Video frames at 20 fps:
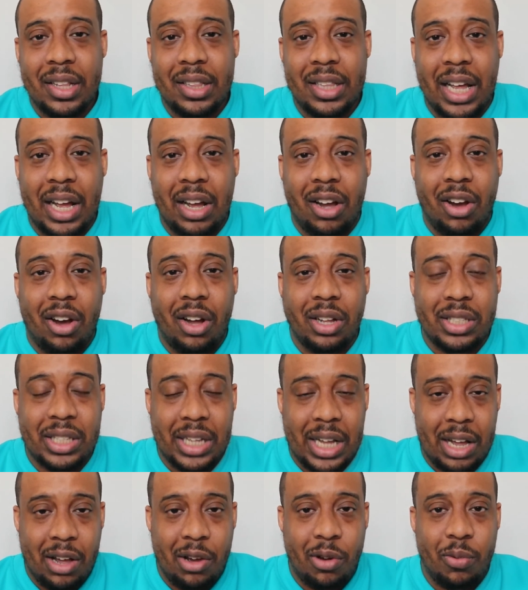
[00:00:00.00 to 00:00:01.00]
that
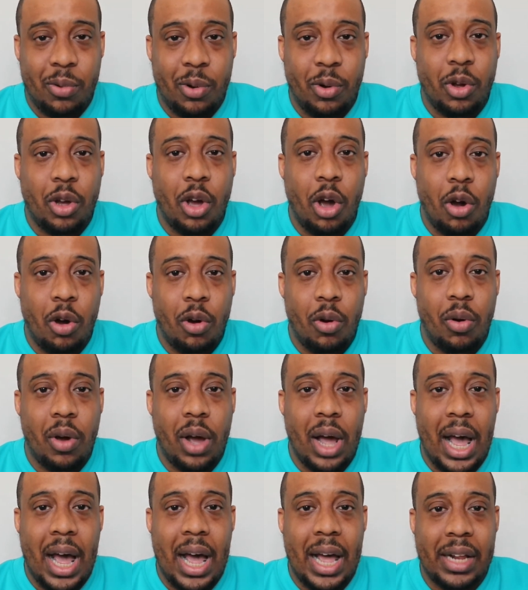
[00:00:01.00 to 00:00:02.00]
Arteta will go
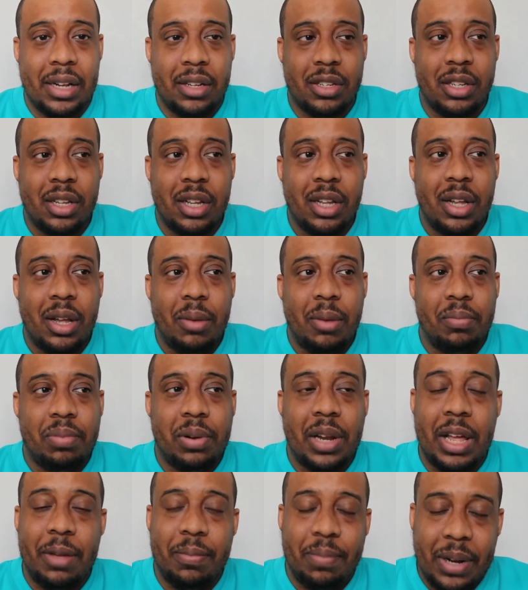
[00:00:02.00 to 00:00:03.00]
and
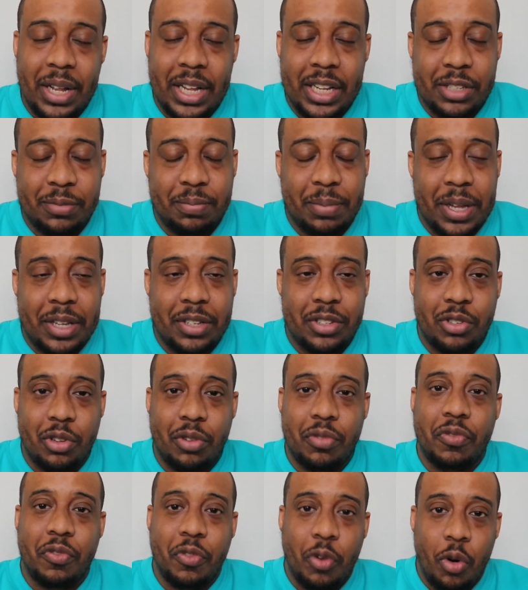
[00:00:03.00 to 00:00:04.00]
play players based
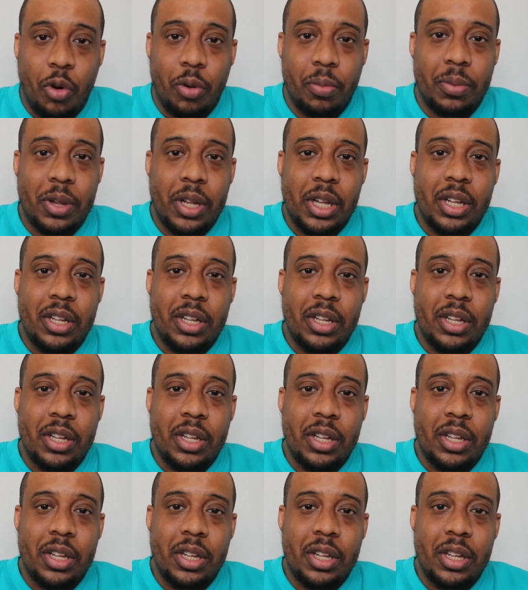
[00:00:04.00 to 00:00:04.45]
on form.